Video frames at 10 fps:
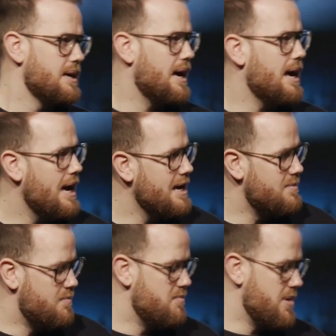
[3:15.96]

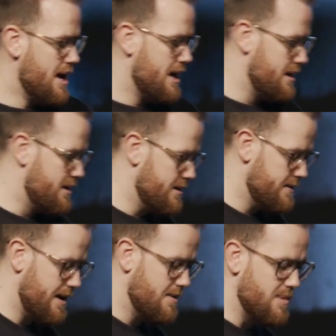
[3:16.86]
amen.
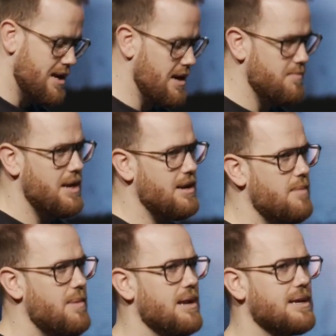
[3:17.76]
Amen, amen, amen,
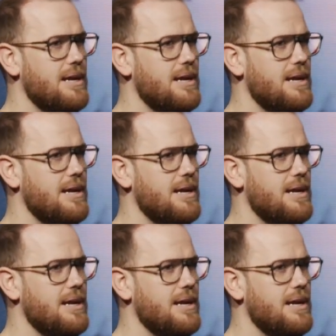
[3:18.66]
amen.